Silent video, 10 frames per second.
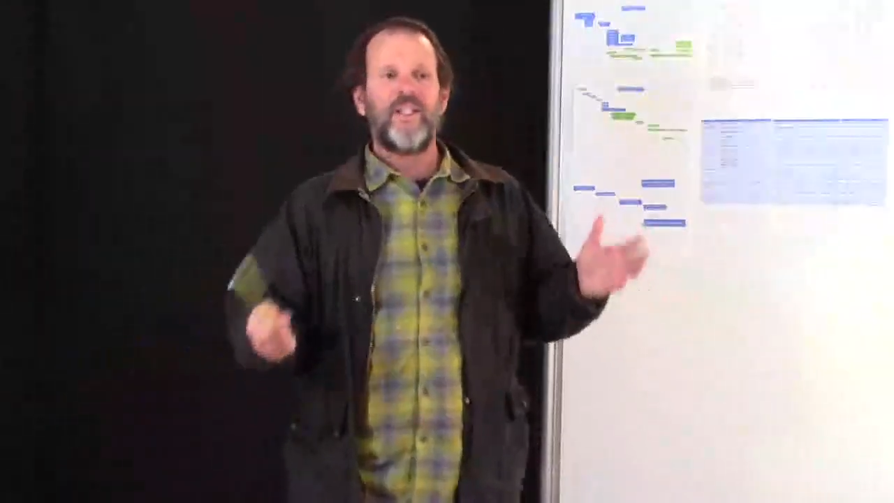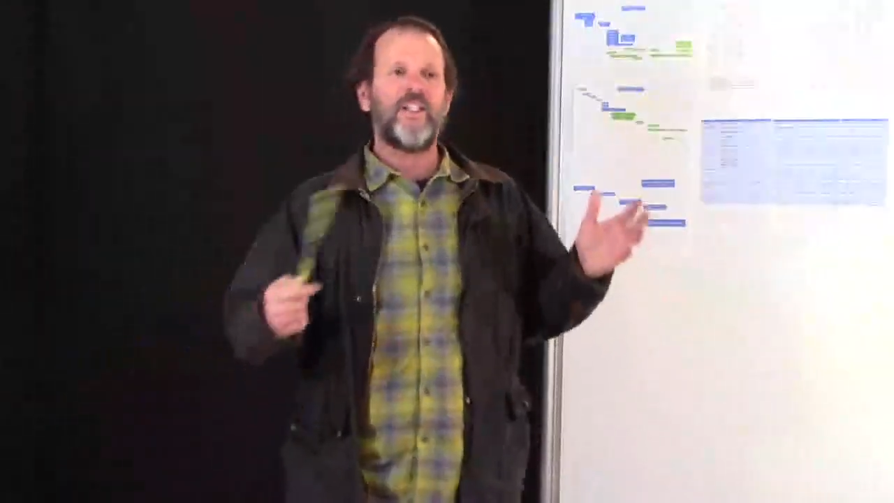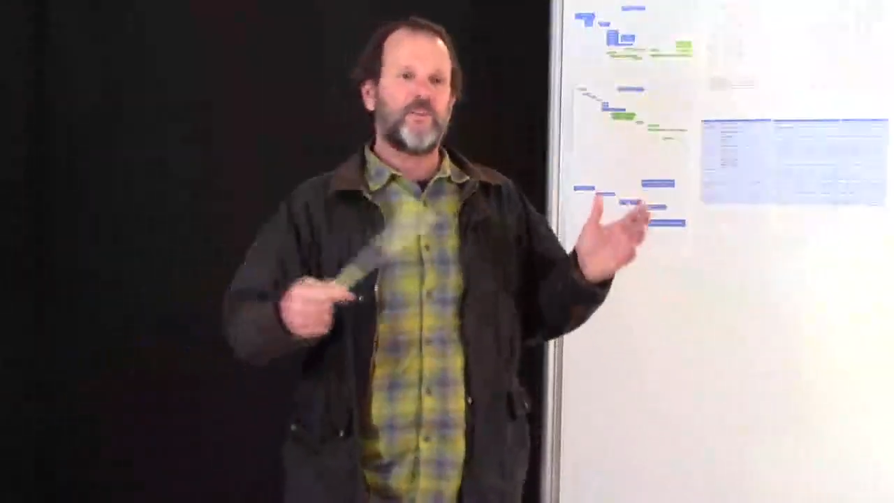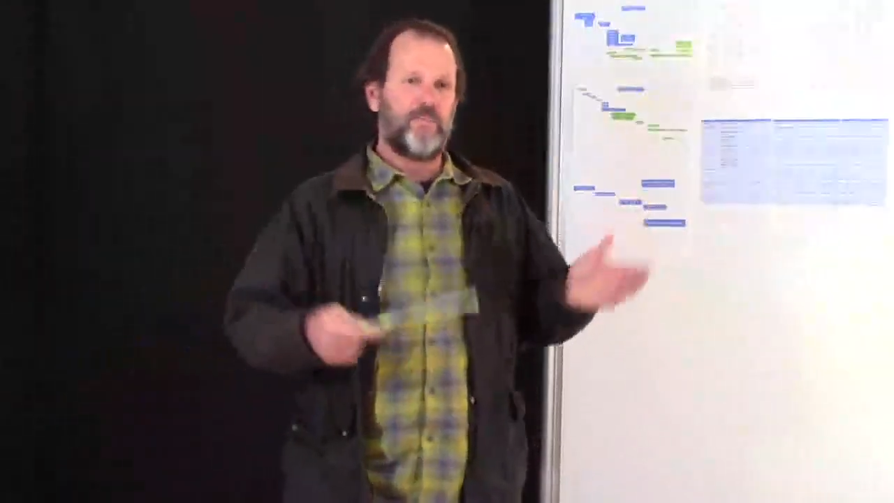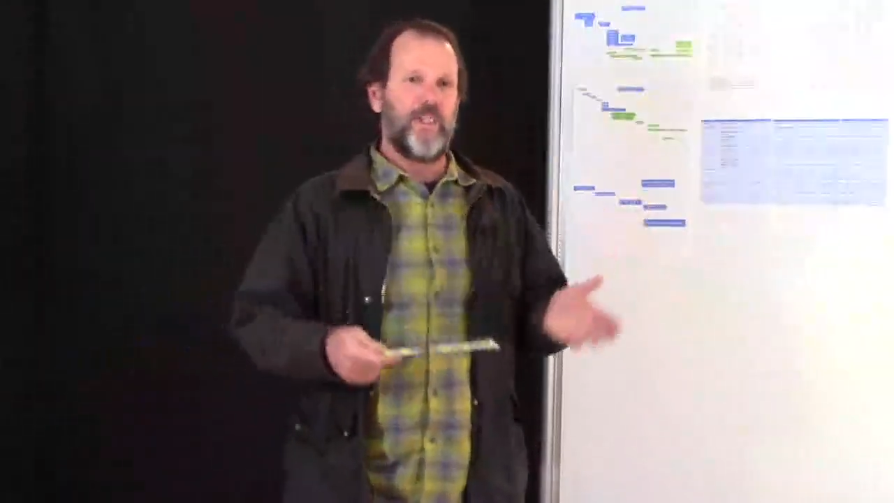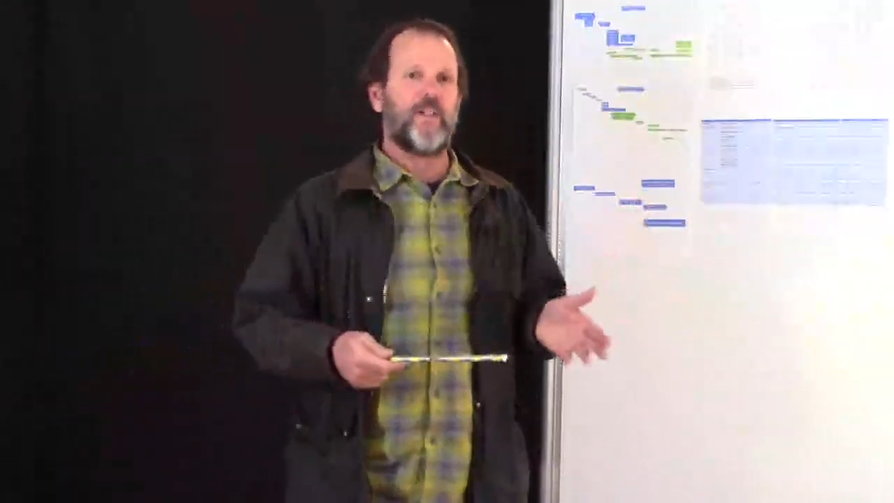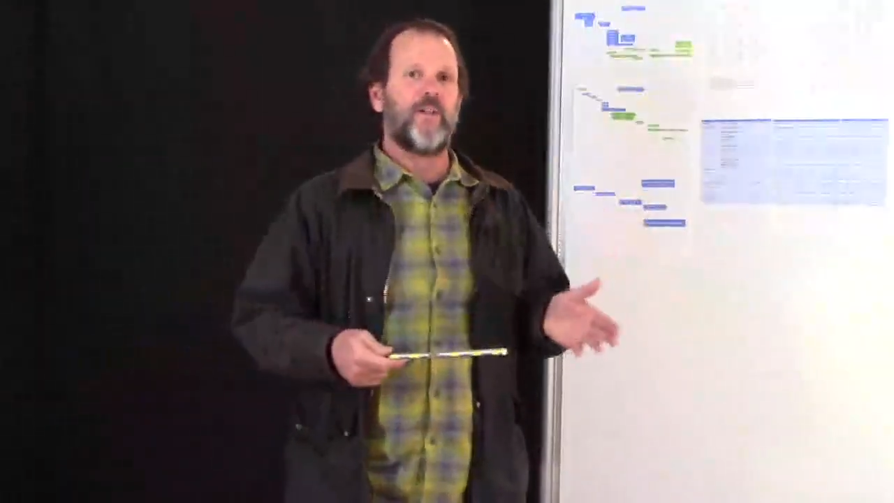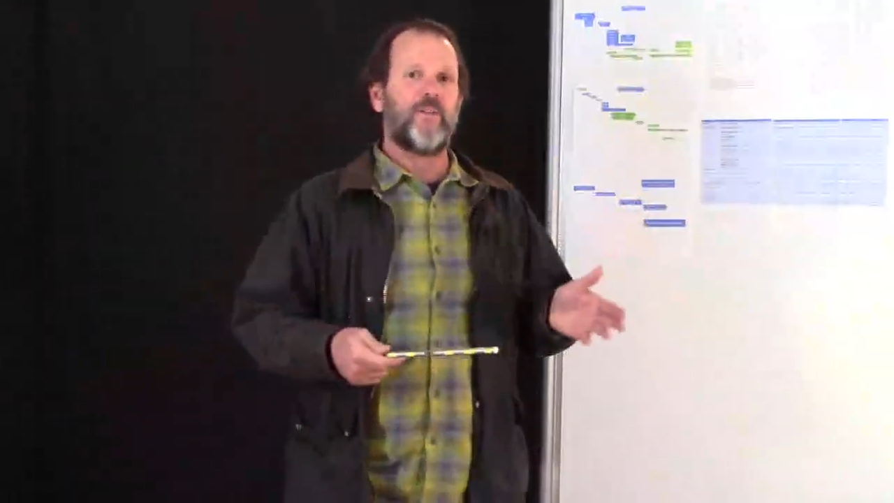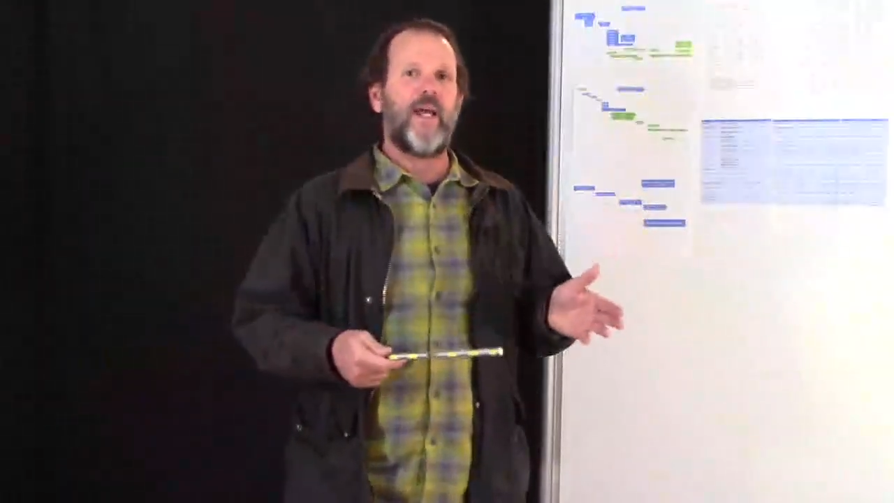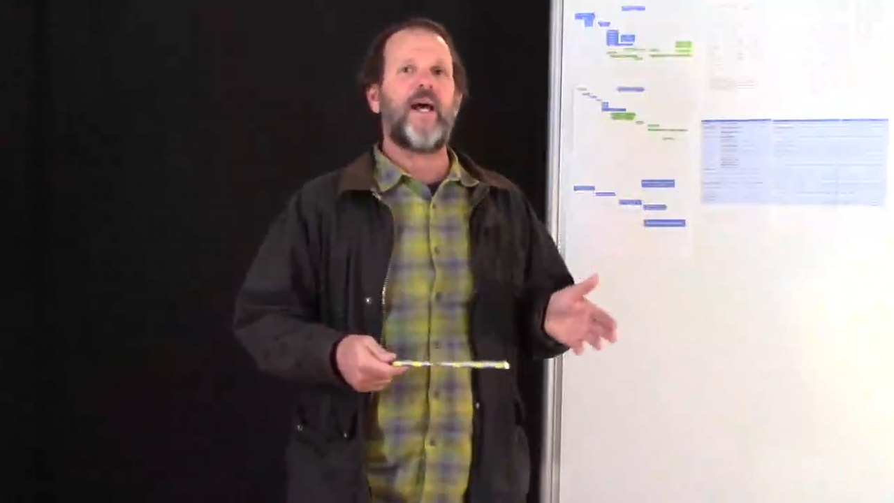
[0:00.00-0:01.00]
is
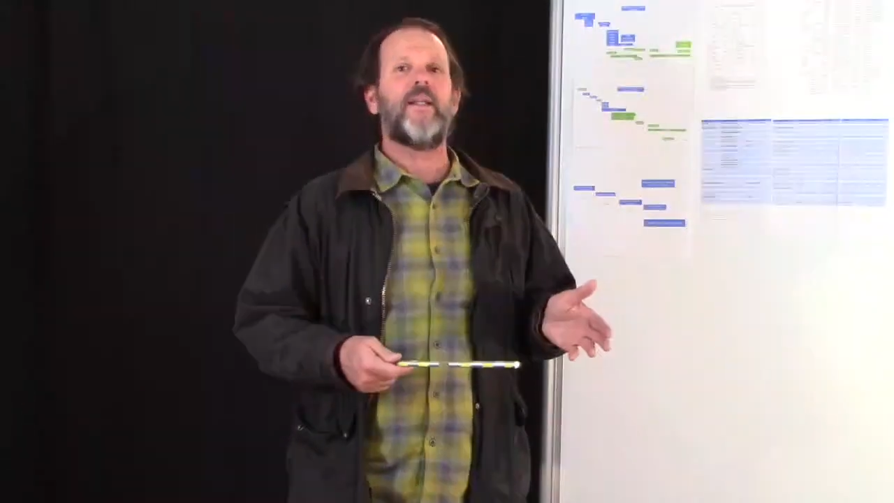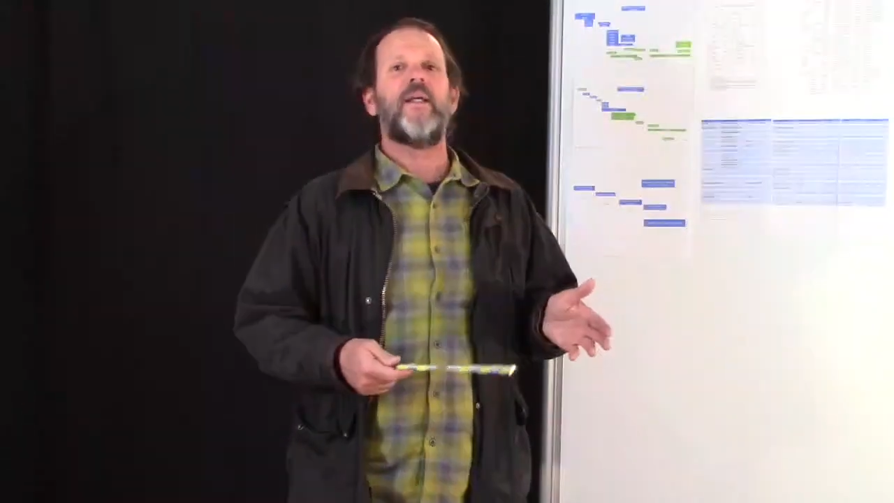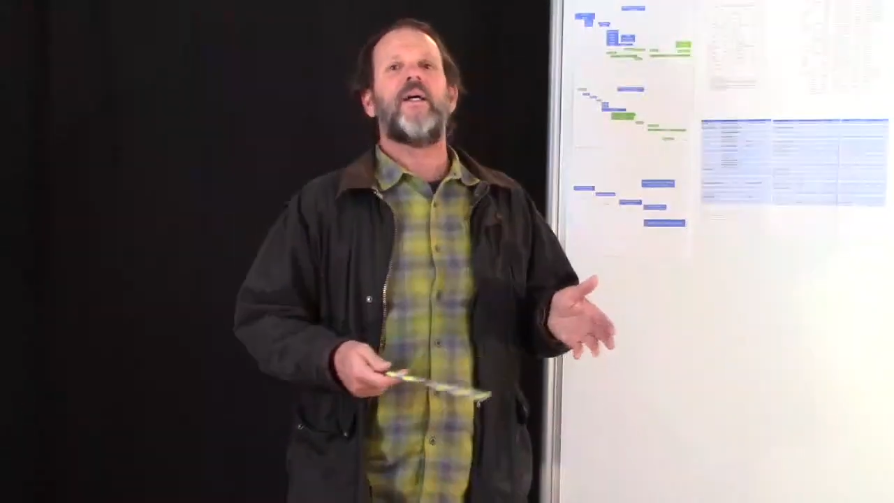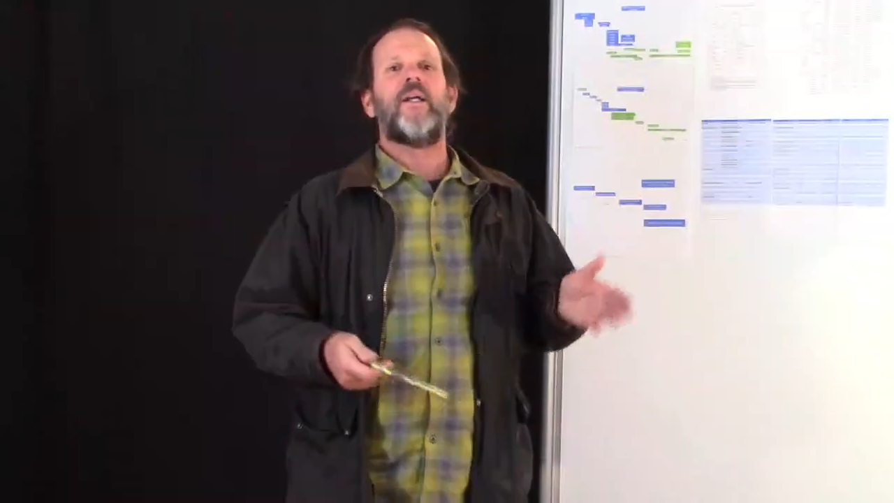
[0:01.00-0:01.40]
bigger than